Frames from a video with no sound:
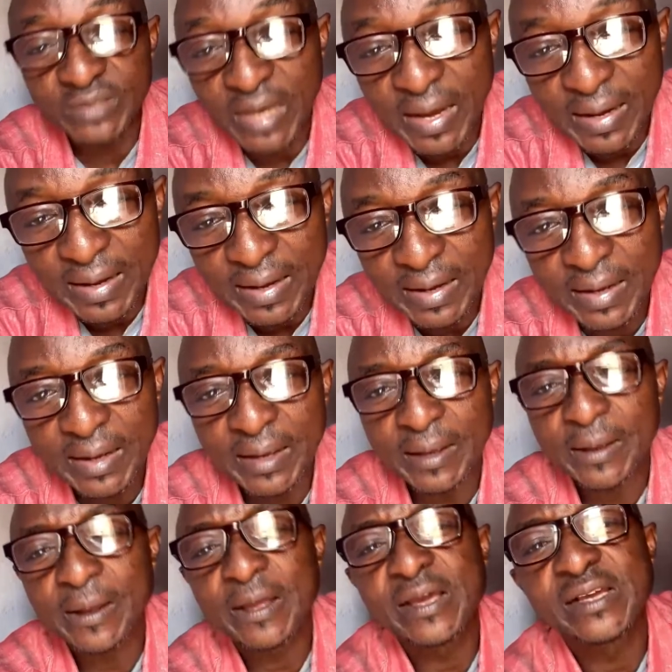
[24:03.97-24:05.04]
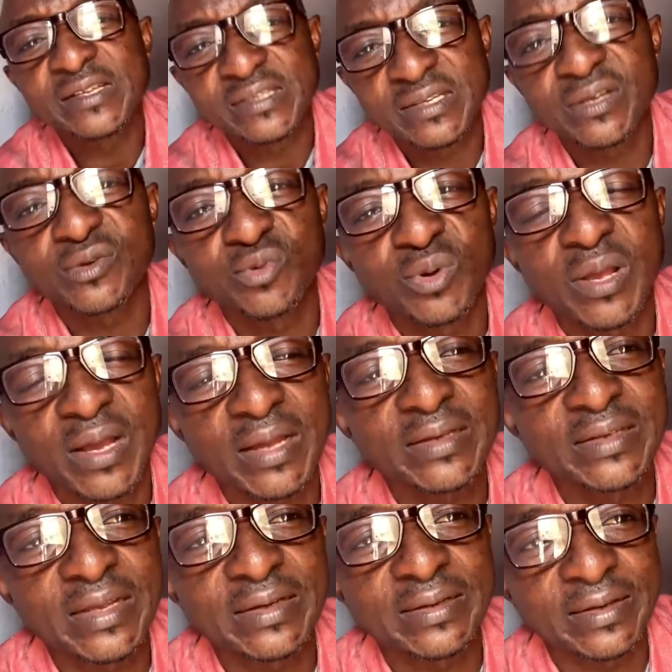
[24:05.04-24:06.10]
That guy single
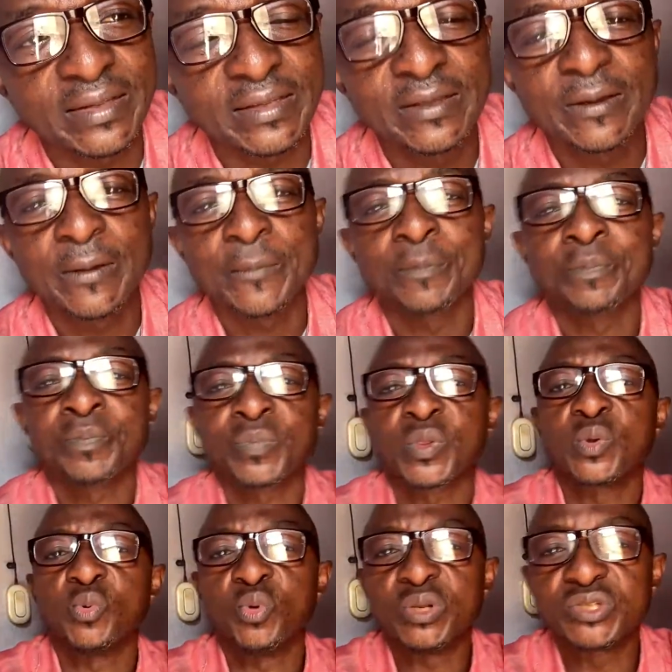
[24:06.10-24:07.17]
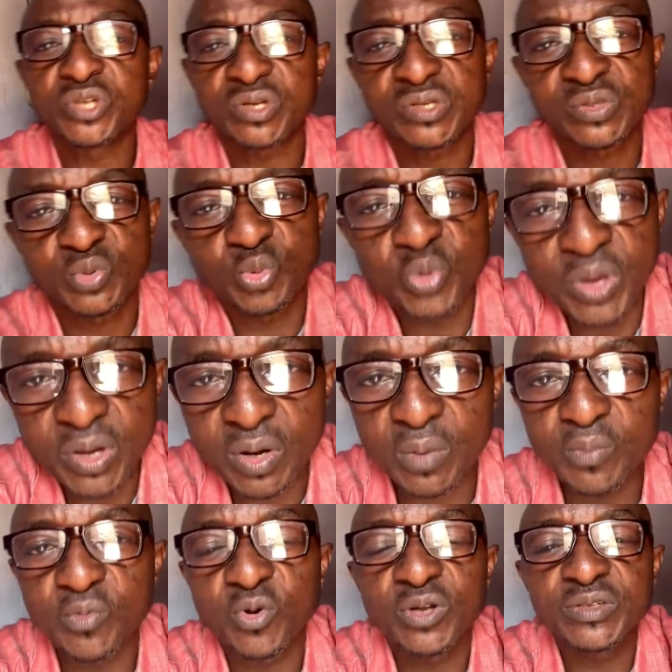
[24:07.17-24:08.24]
handedly will just wake
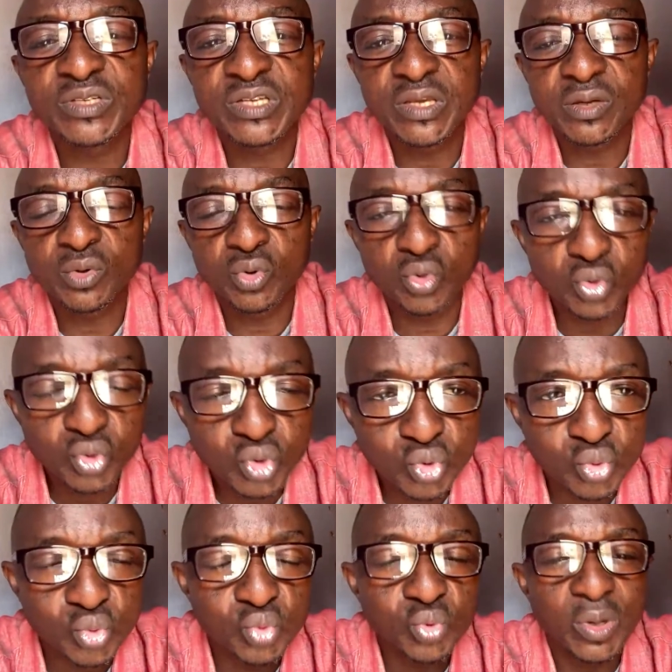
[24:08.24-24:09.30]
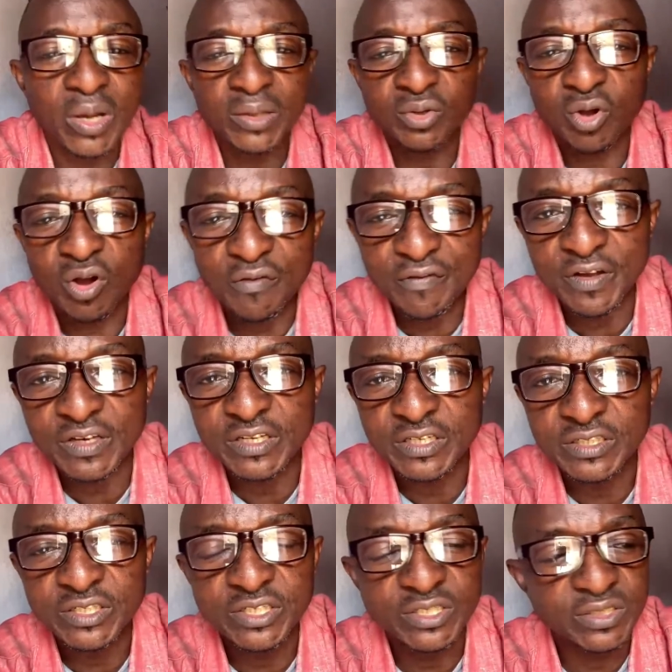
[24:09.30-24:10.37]
up one day, go to an
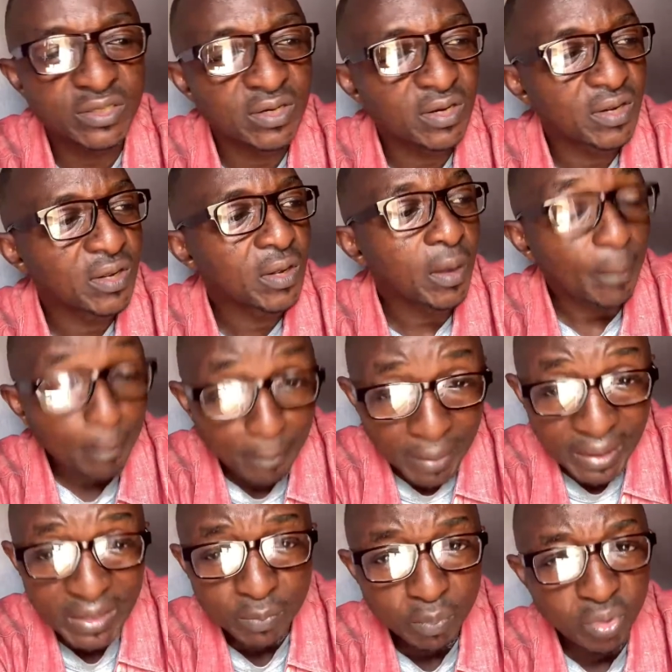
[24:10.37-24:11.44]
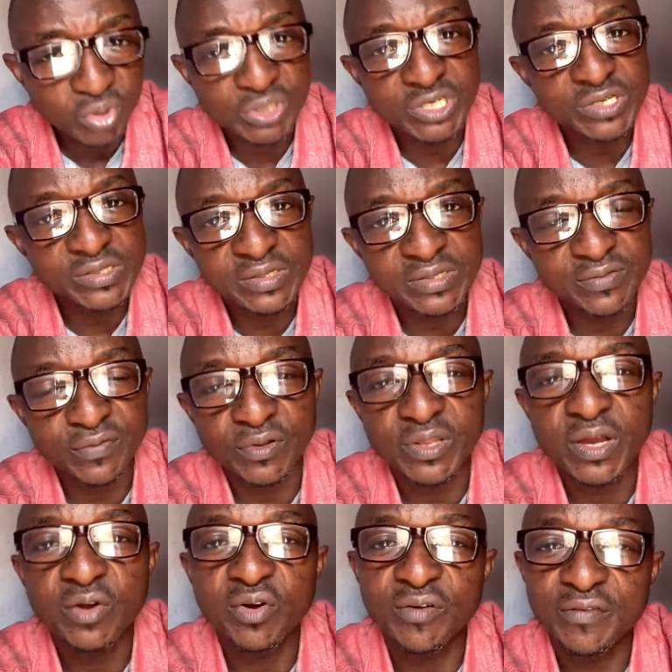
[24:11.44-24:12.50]
orphanage, make purchases for
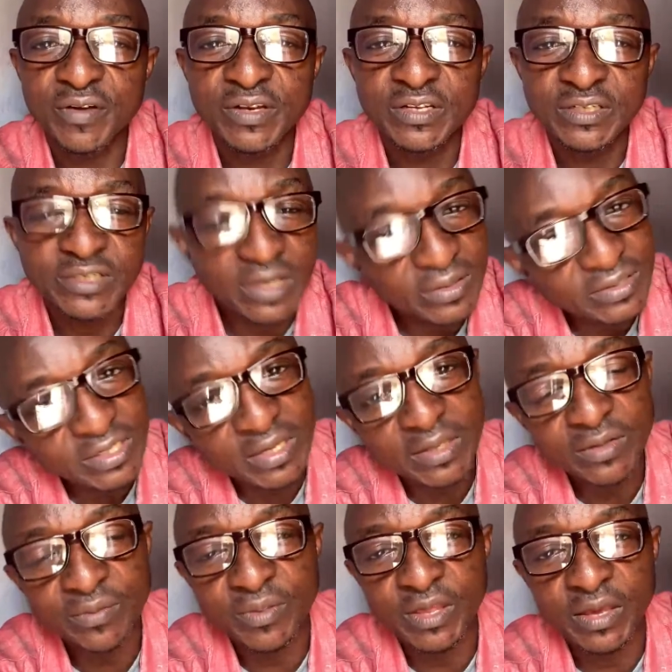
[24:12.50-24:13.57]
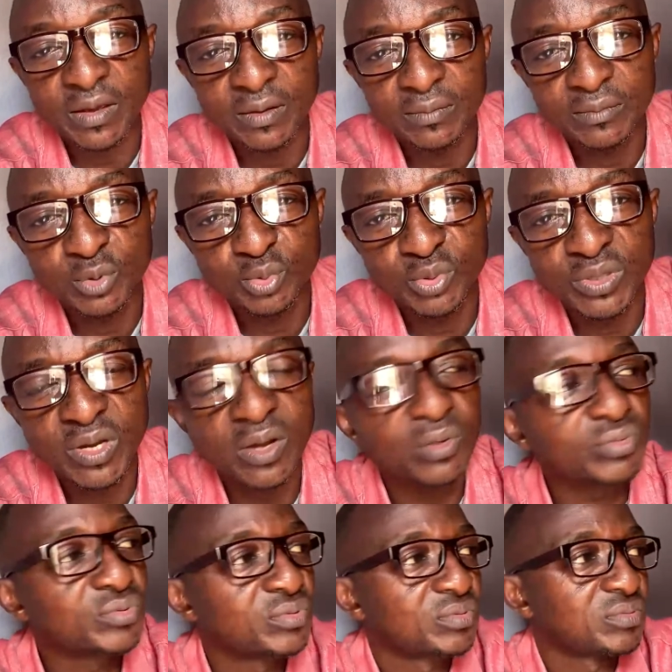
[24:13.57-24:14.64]
that orphanage, and take it there
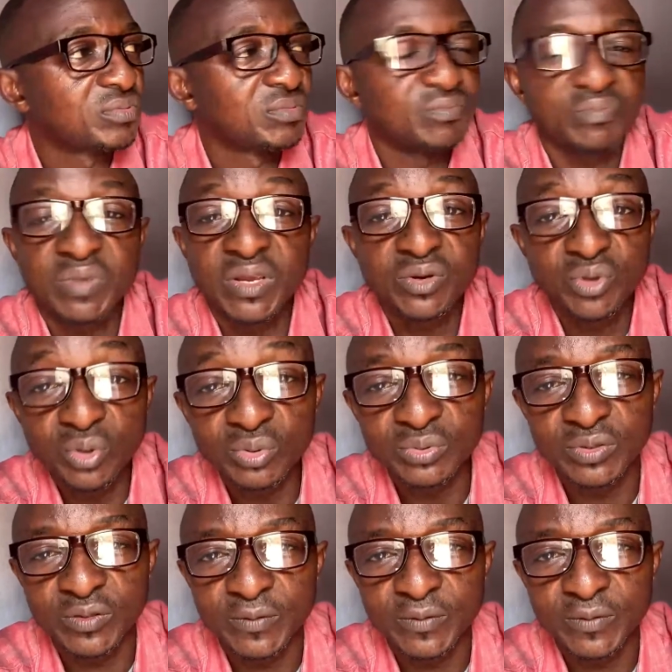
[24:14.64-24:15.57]
without being known.